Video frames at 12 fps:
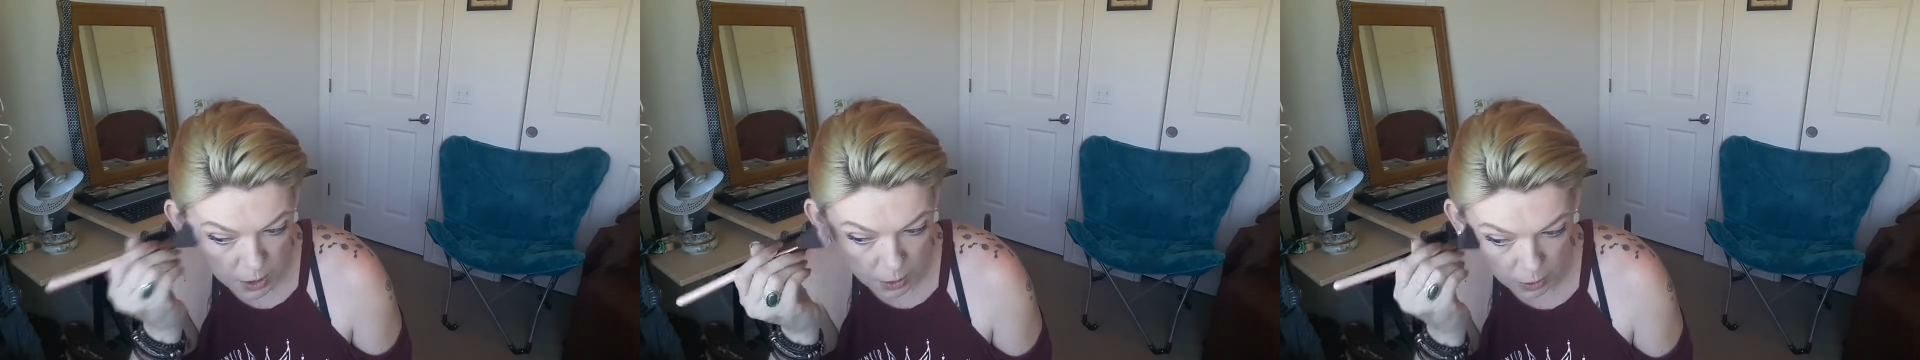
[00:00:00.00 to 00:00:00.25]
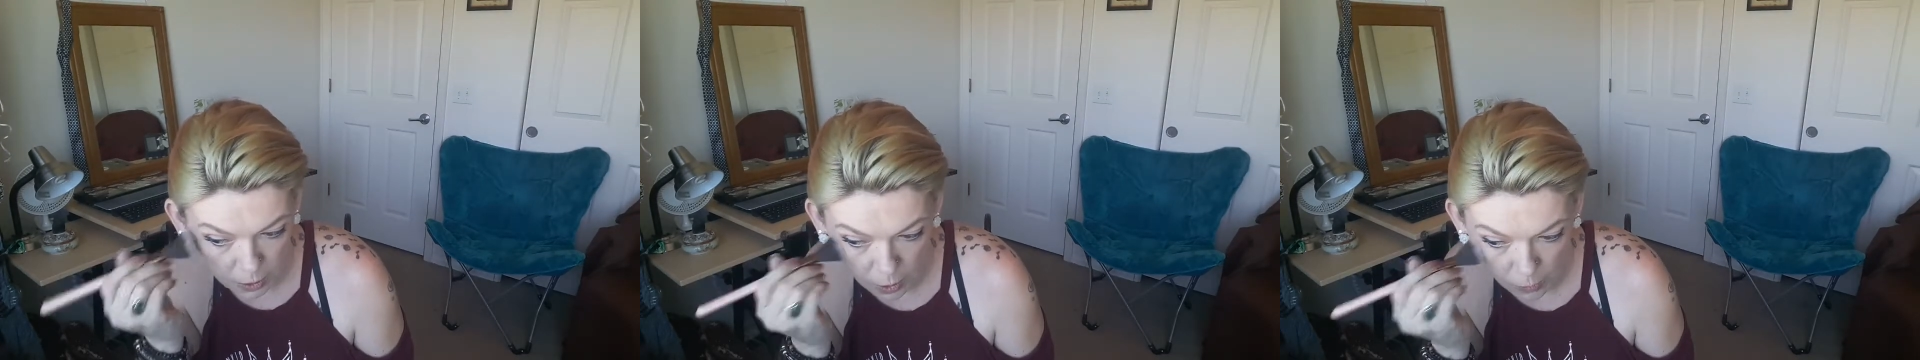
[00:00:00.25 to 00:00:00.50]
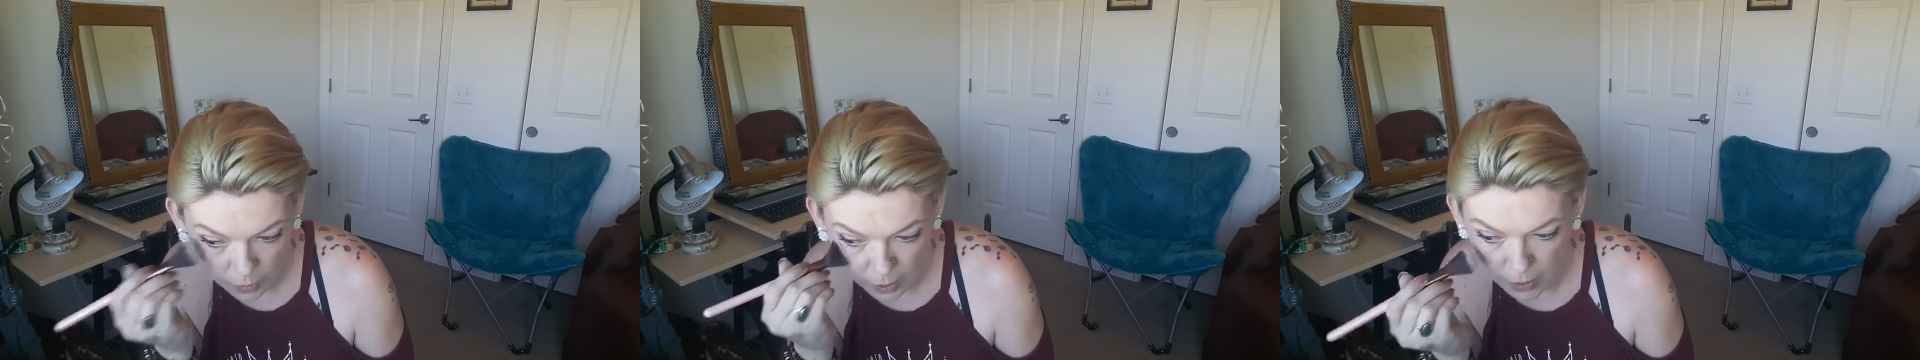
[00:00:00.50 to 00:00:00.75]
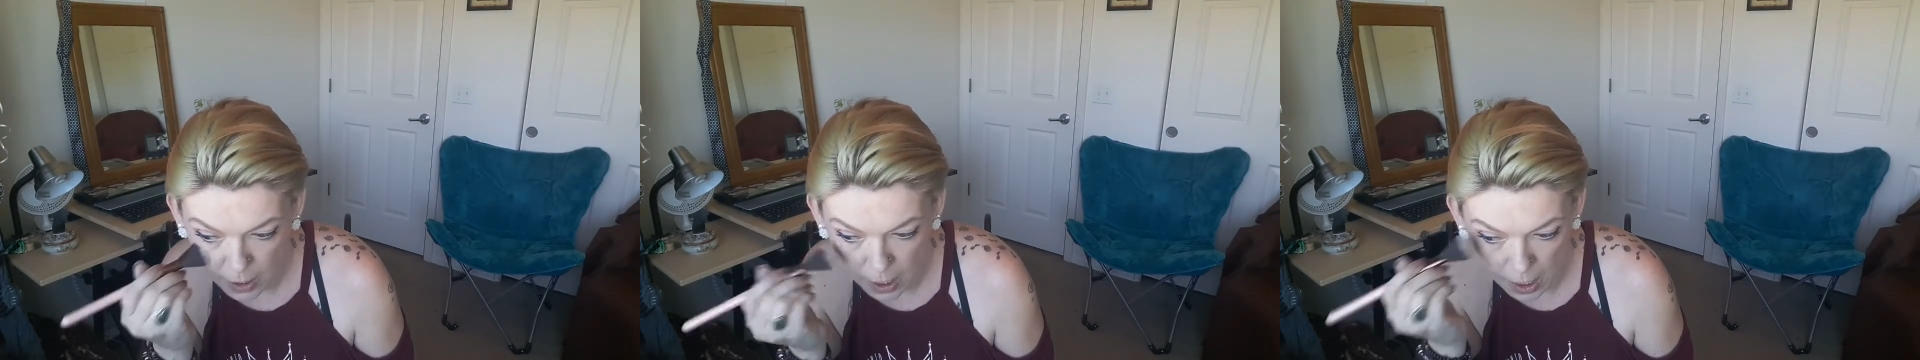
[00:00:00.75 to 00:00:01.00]
a little bit
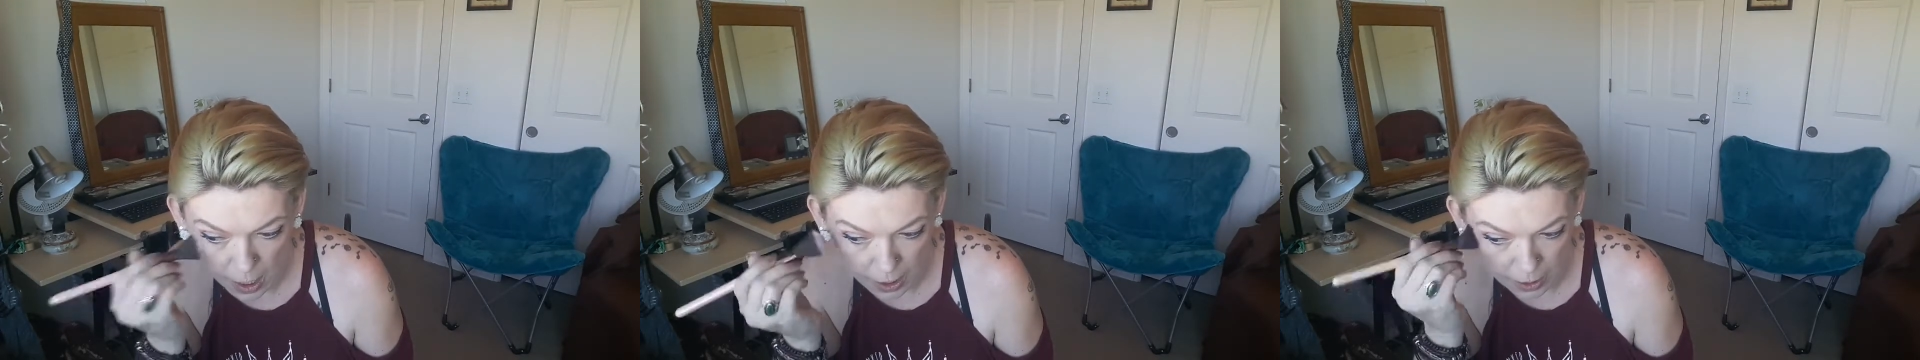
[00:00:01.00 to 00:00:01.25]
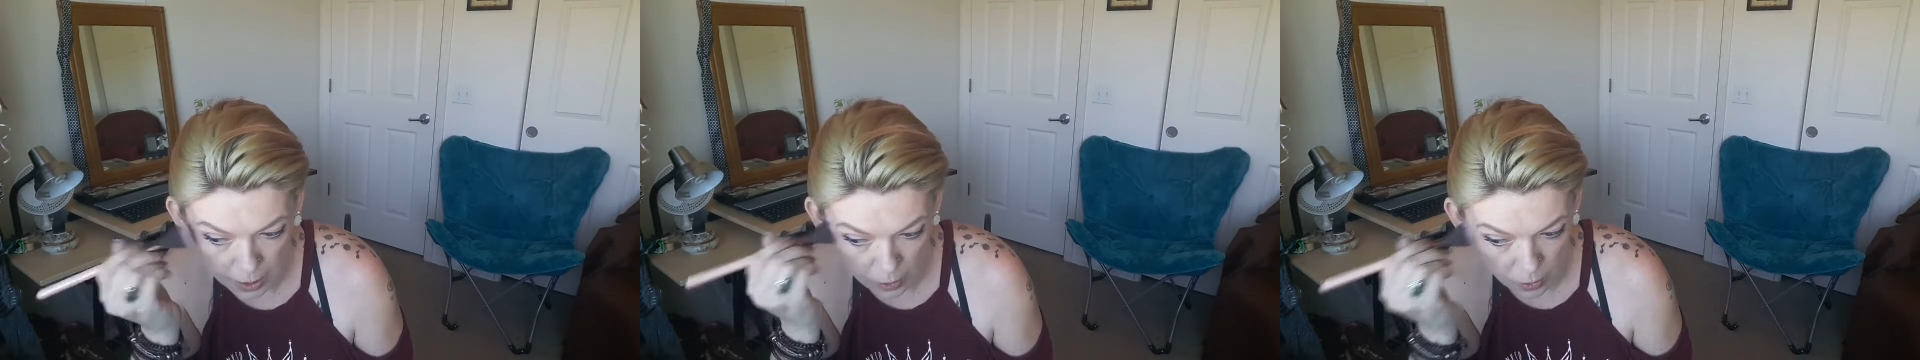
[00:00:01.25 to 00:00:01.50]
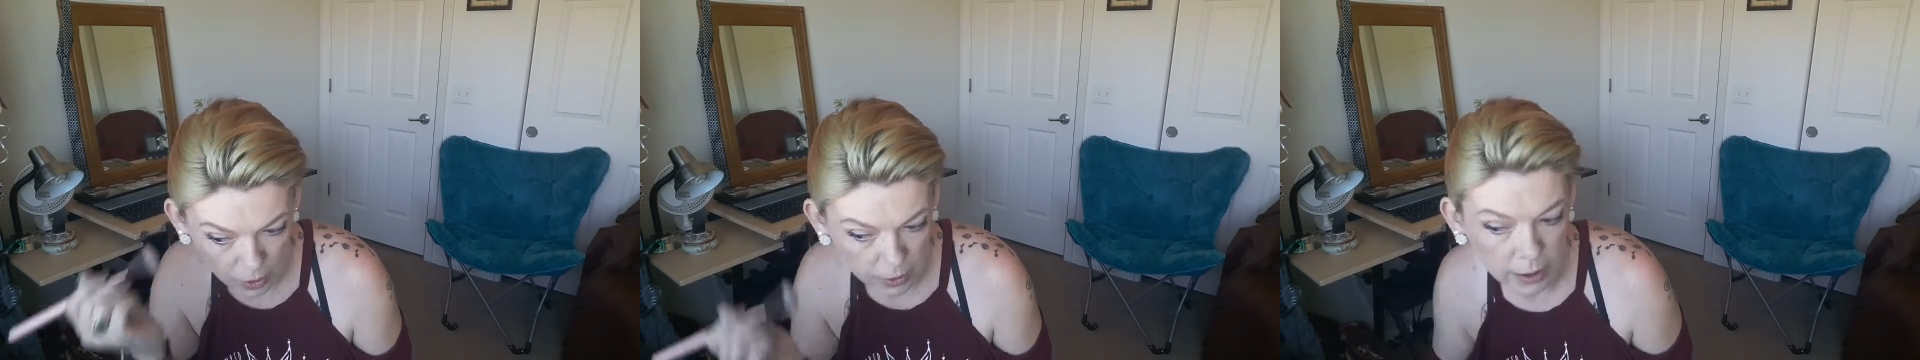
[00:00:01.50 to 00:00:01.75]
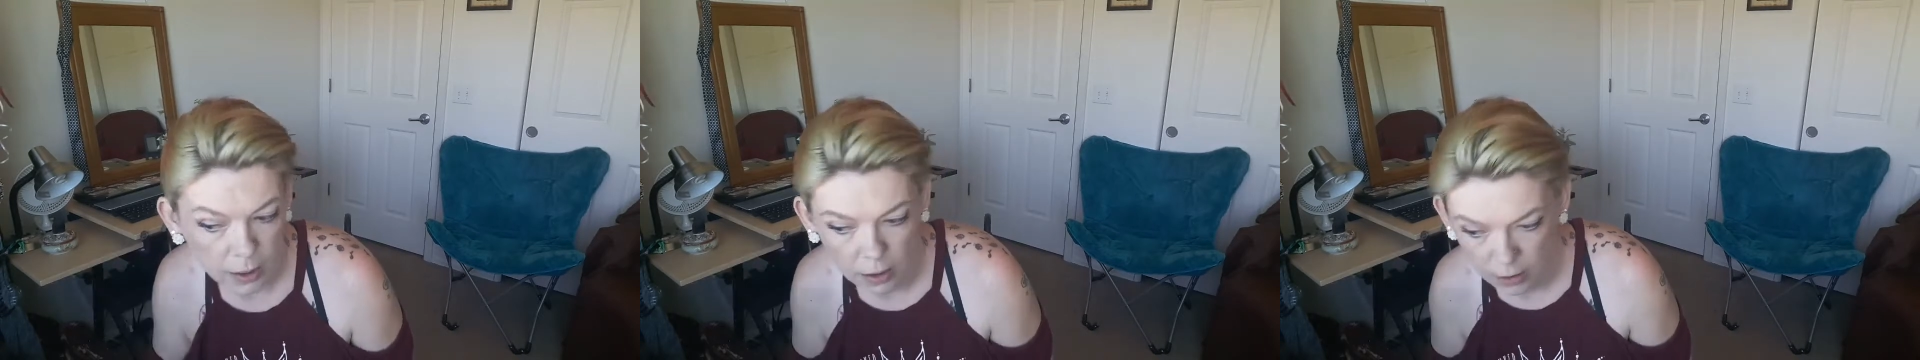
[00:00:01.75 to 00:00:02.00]
of that highlighter on
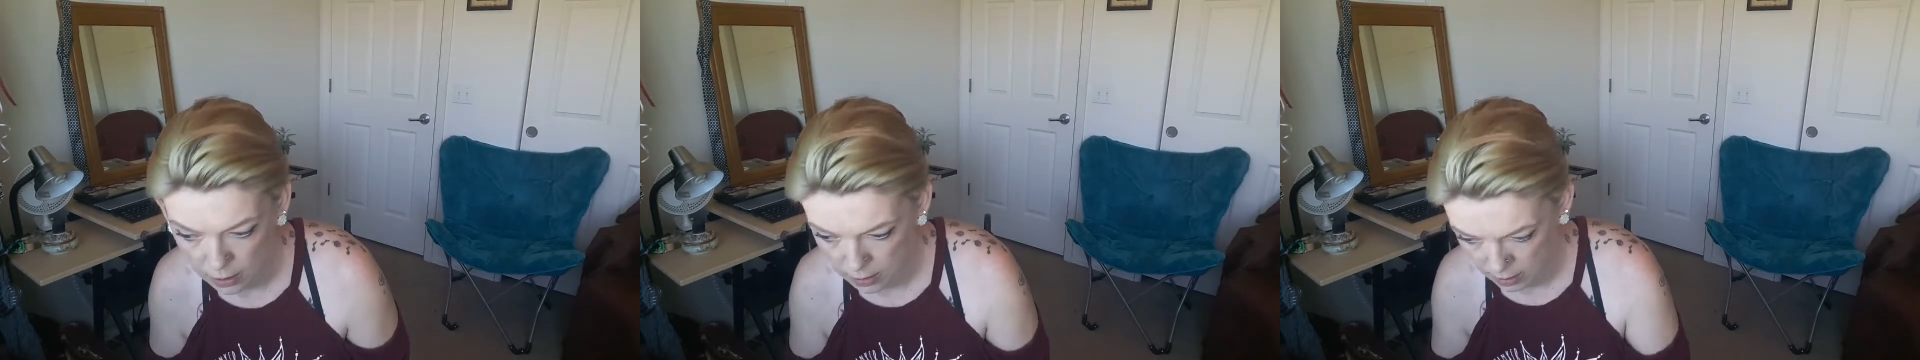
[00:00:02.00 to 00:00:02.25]
there.